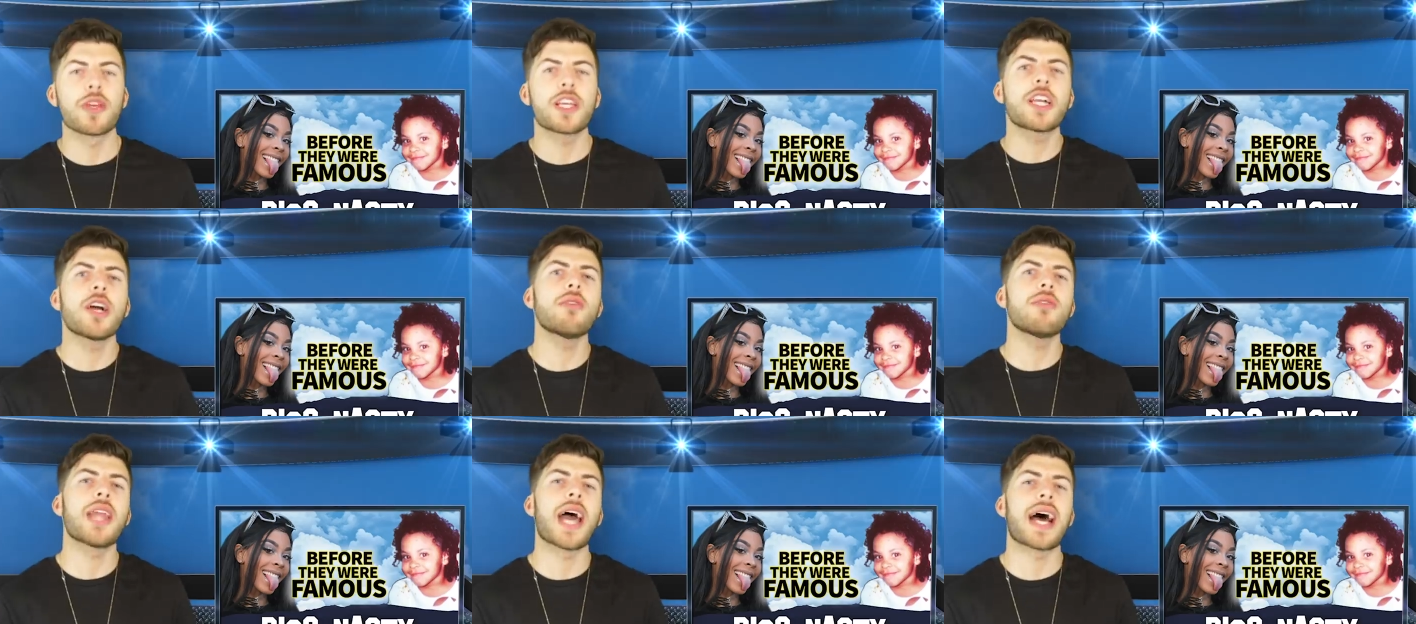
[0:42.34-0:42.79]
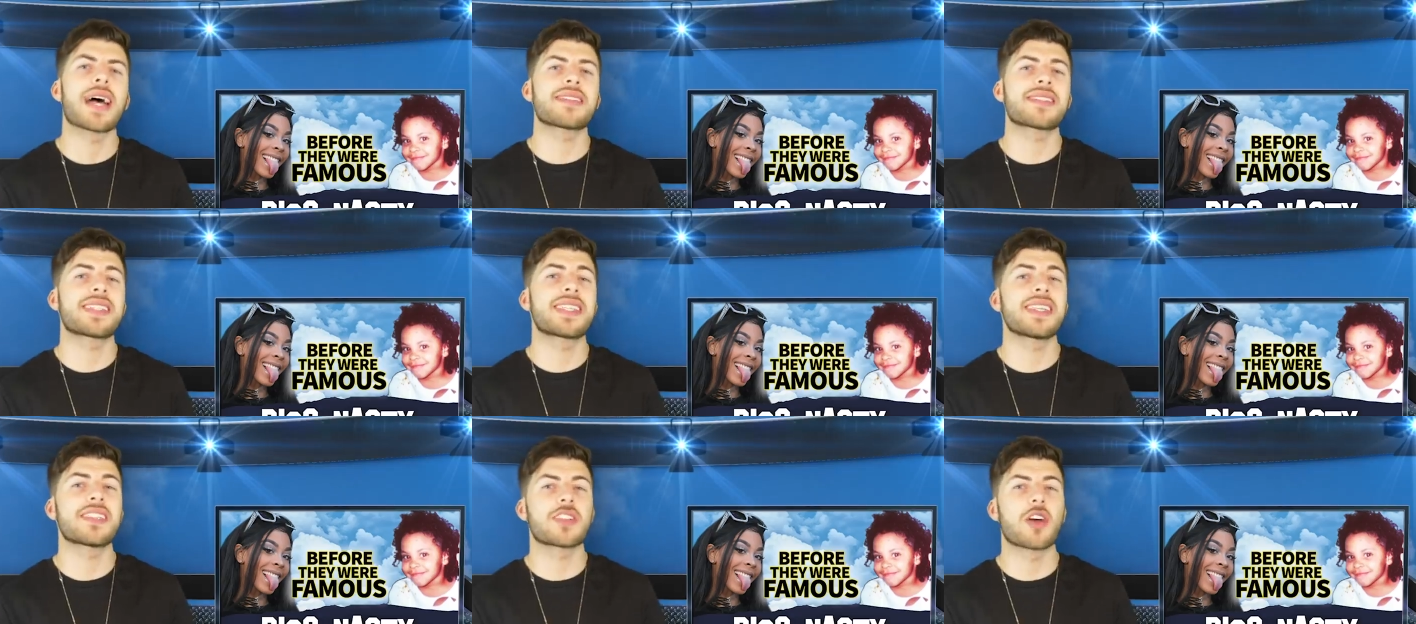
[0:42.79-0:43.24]
Speaker 1: Rico
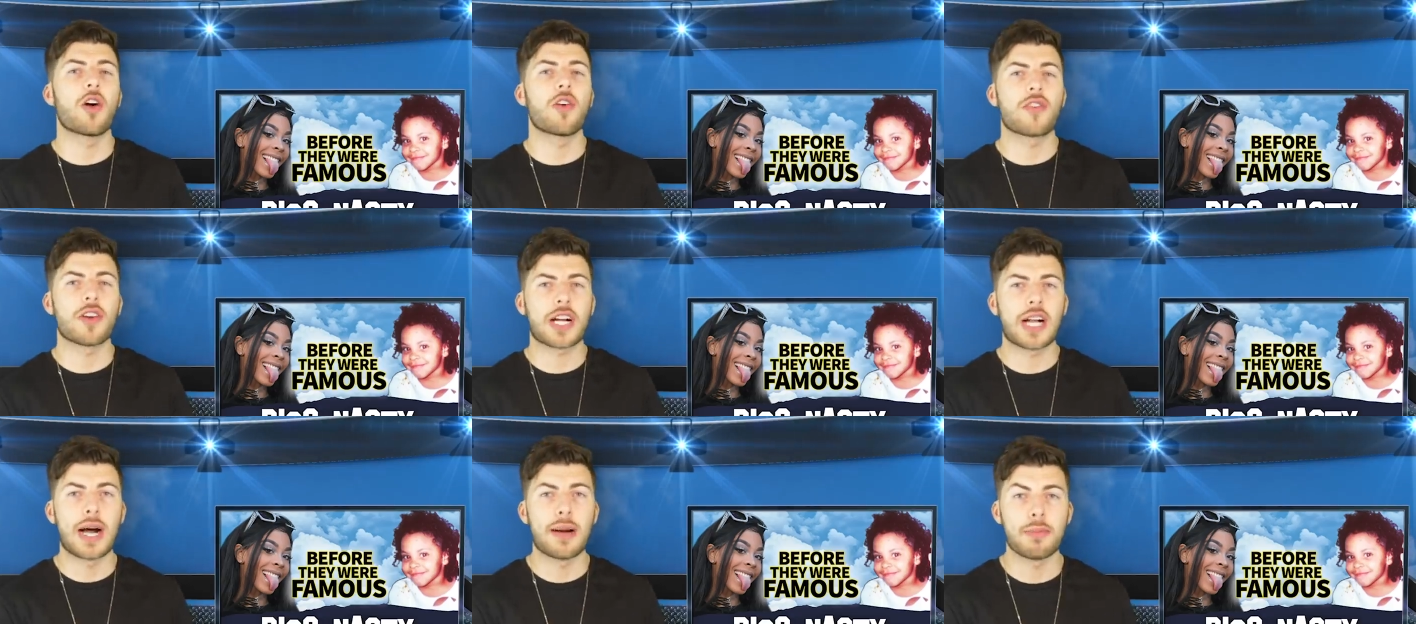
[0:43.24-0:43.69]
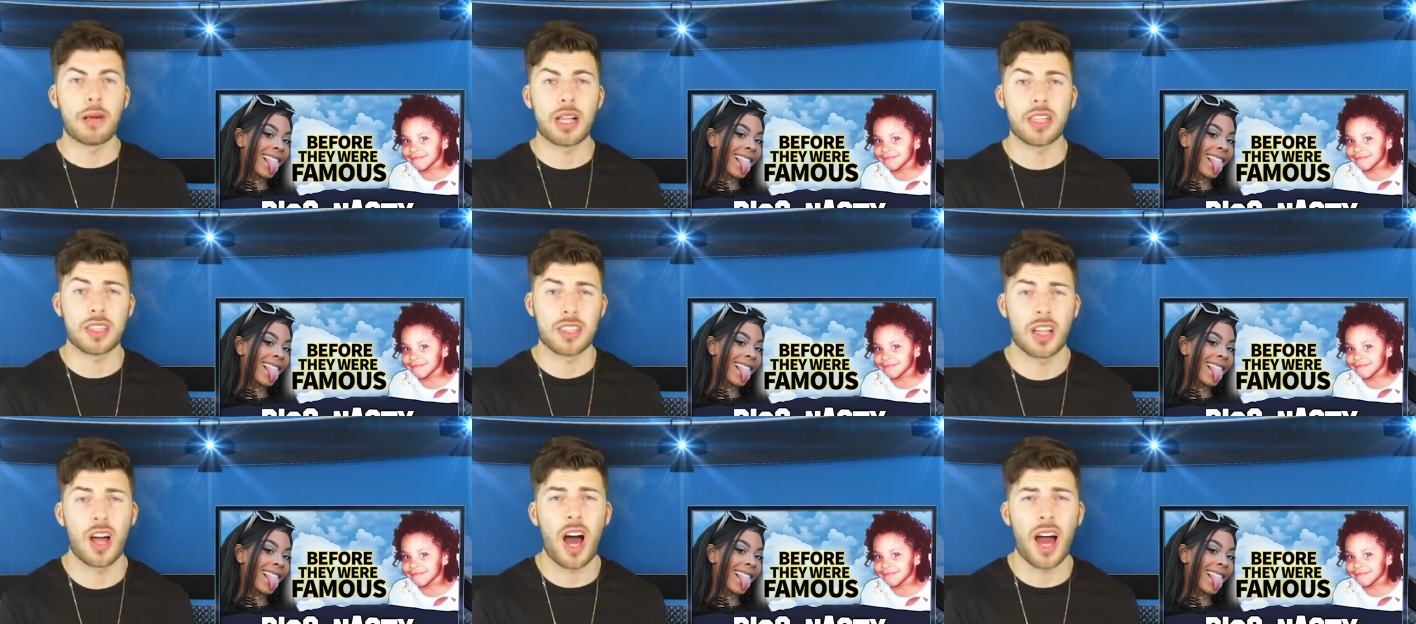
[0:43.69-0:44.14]
Nasty has overcome
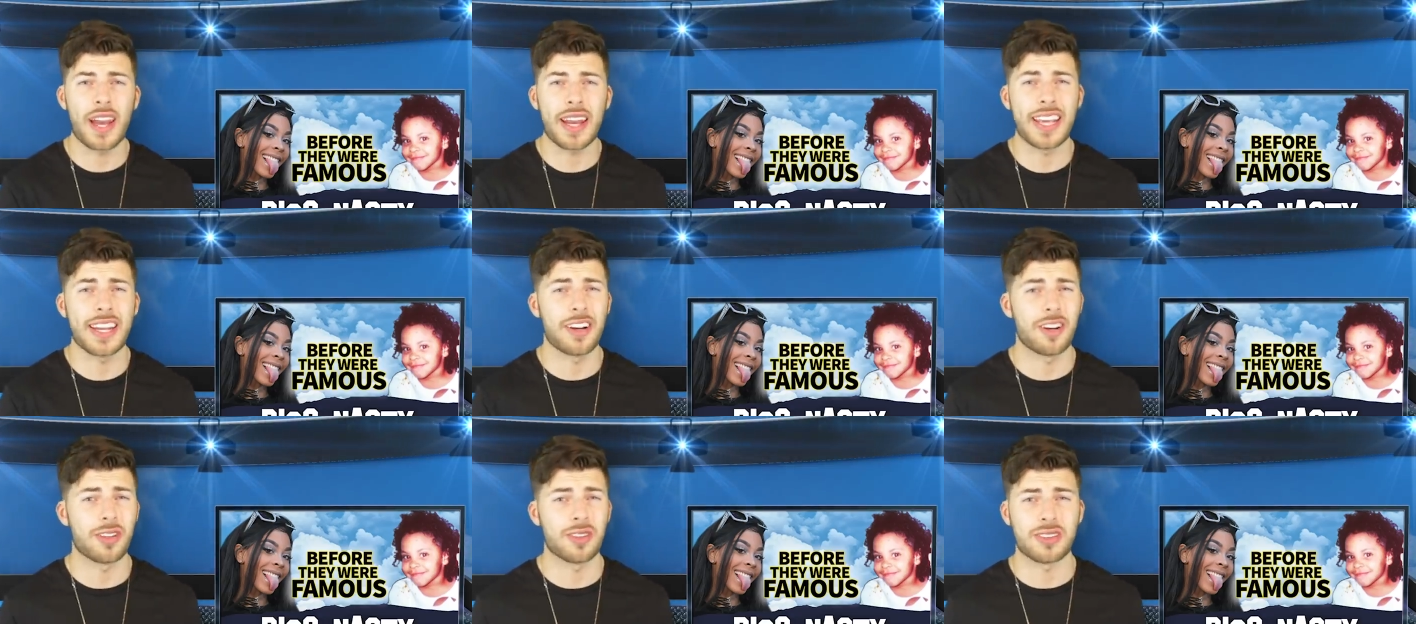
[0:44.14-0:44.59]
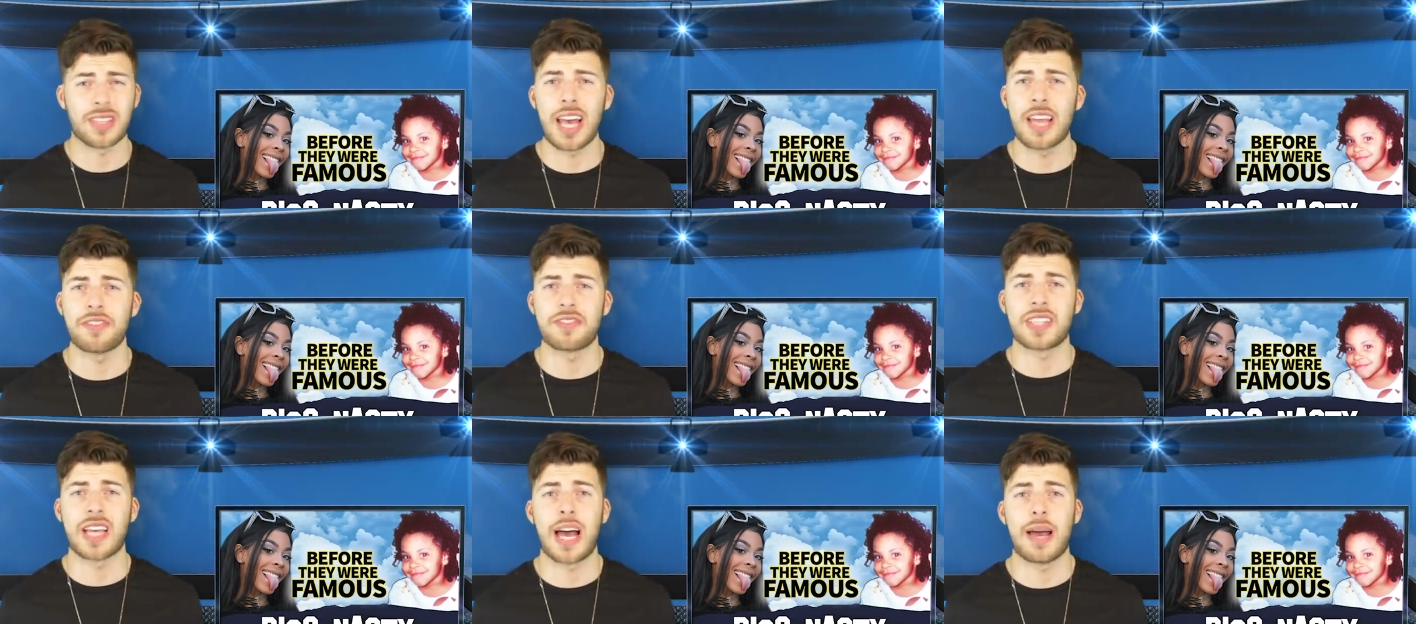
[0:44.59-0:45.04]
a lot in her
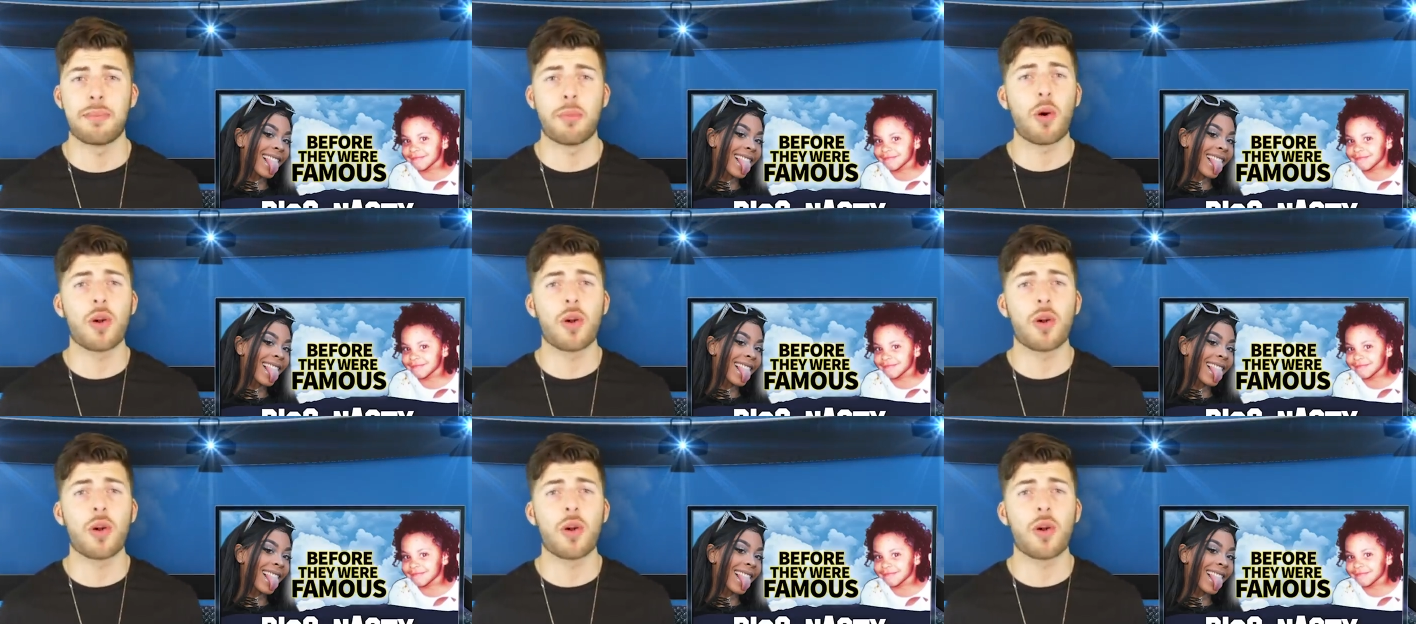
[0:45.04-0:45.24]
lifetime,